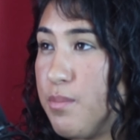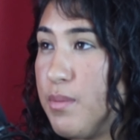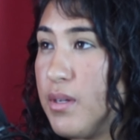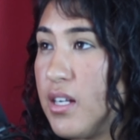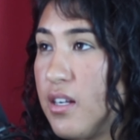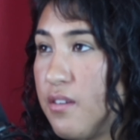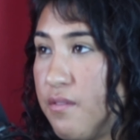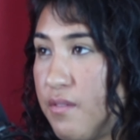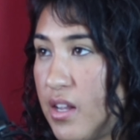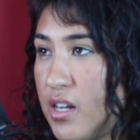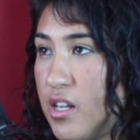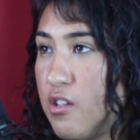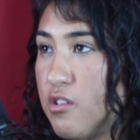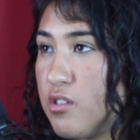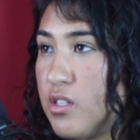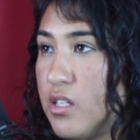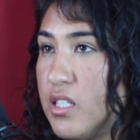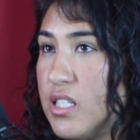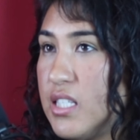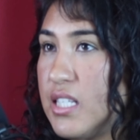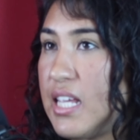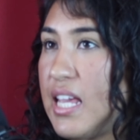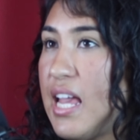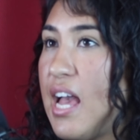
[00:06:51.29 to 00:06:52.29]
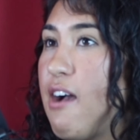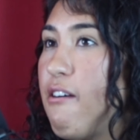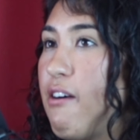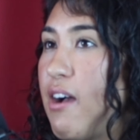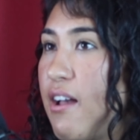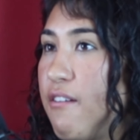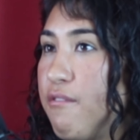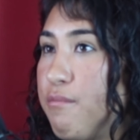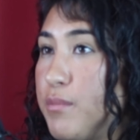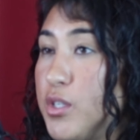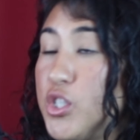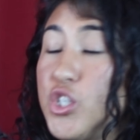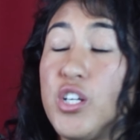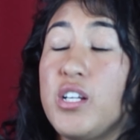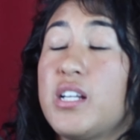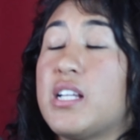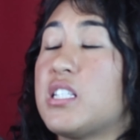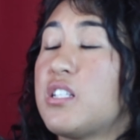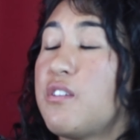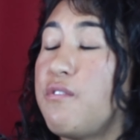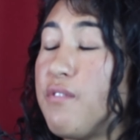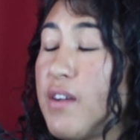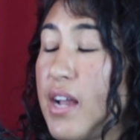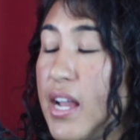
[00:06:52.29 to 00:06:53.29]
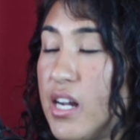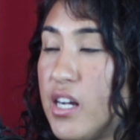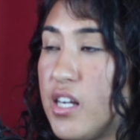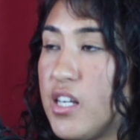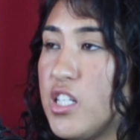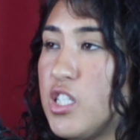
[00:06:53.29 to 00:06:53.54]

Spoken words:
bigger venues, and see how I've matured as a fighter,